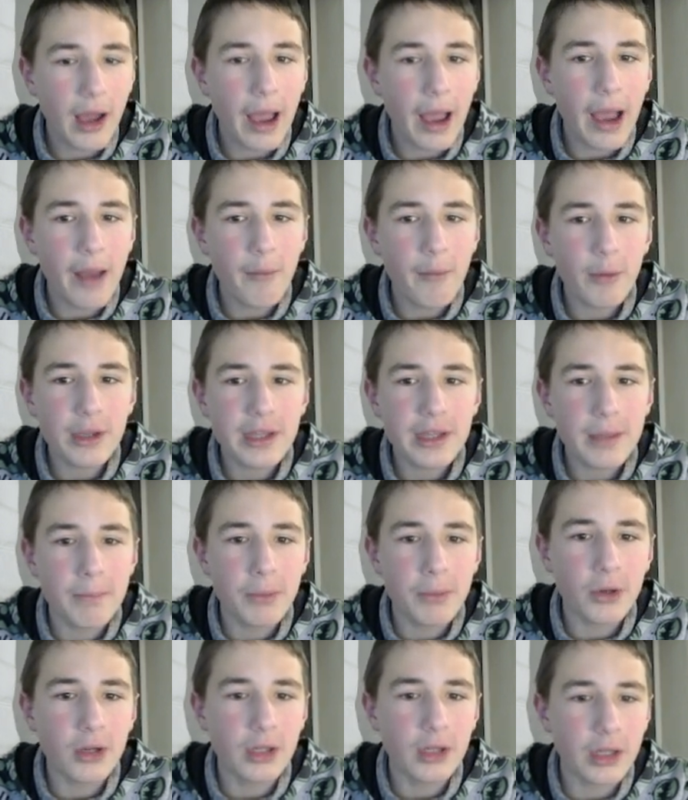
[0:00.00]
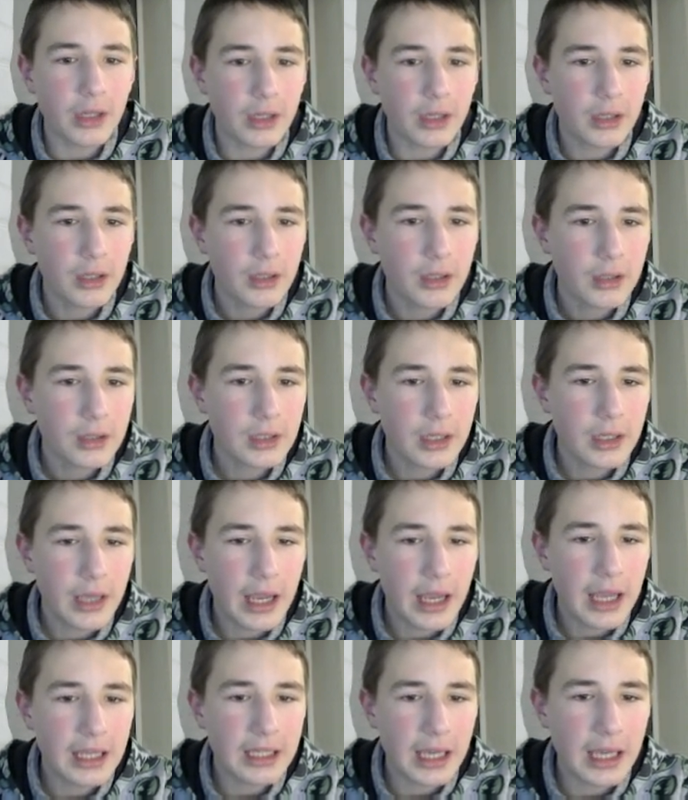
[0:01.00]
I want the Berlin,
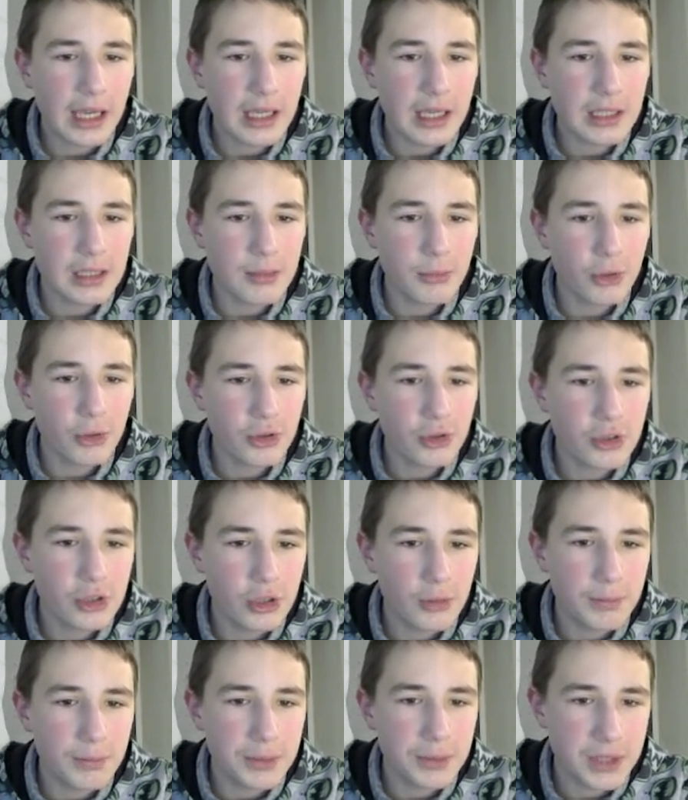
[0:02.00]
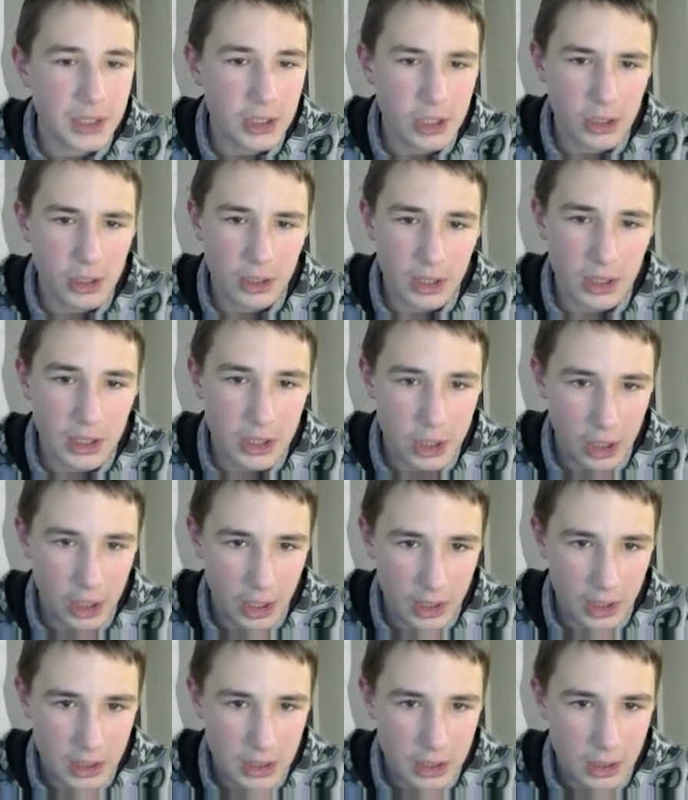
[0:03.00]
aka the most drawn position in
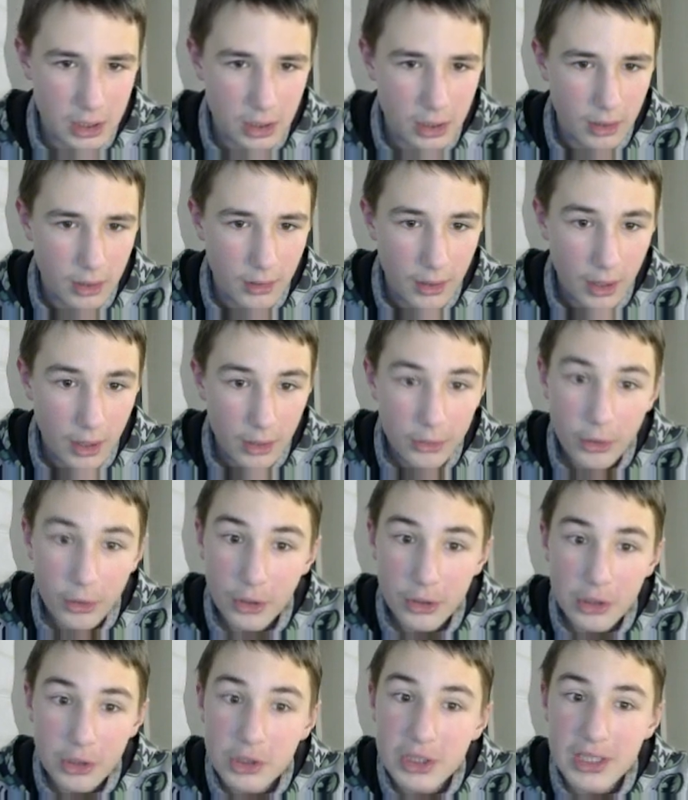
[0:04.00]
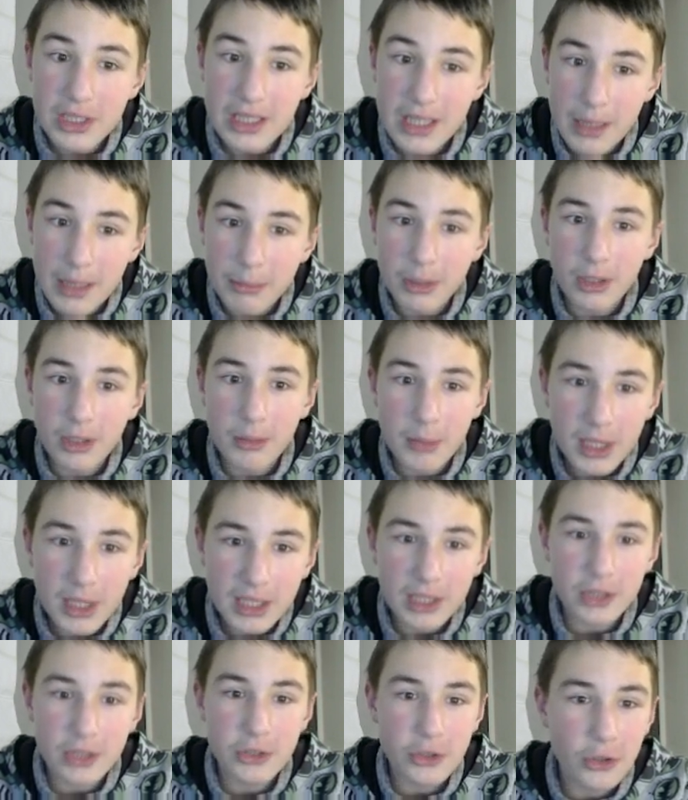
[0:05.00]
chess. Don't you think I'm gonna make
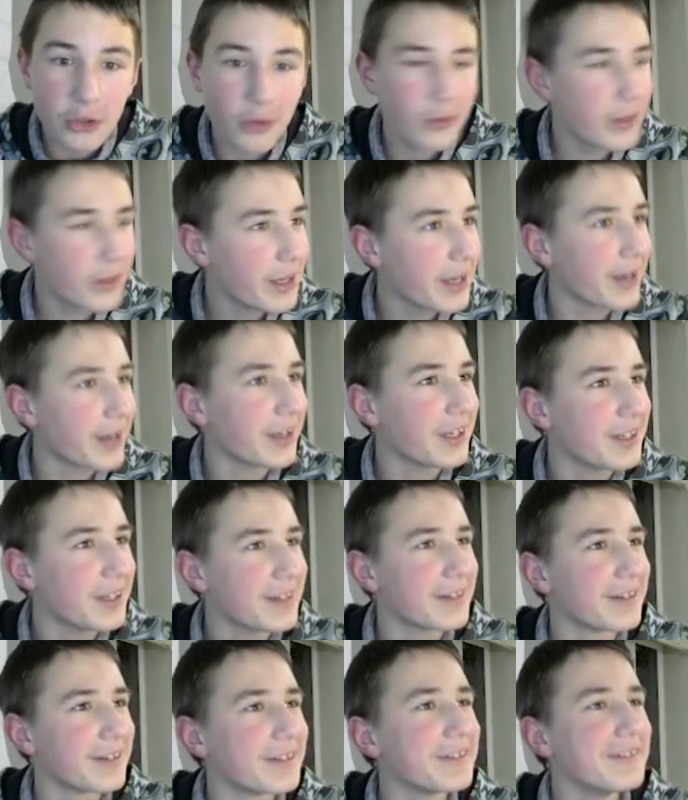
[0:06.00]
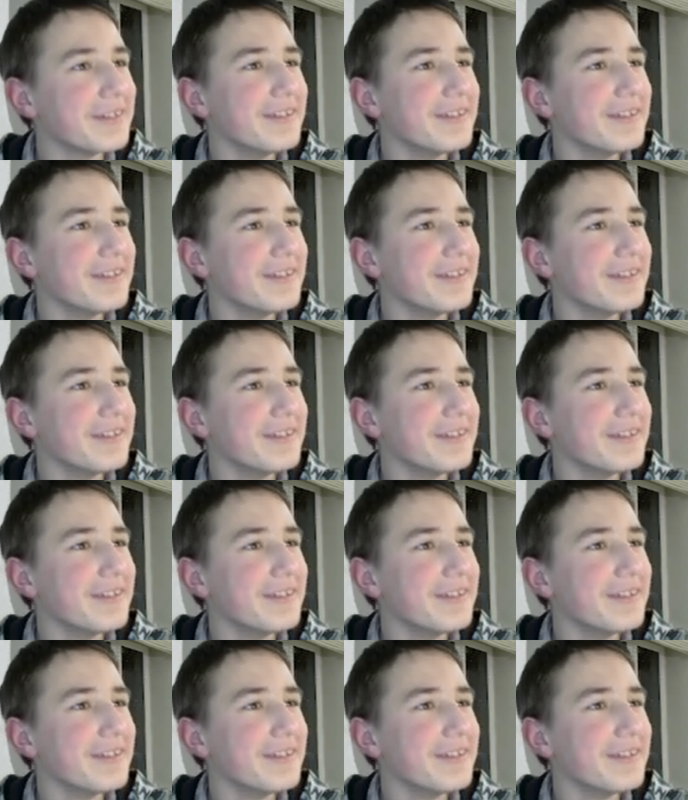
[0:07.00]
a draw here?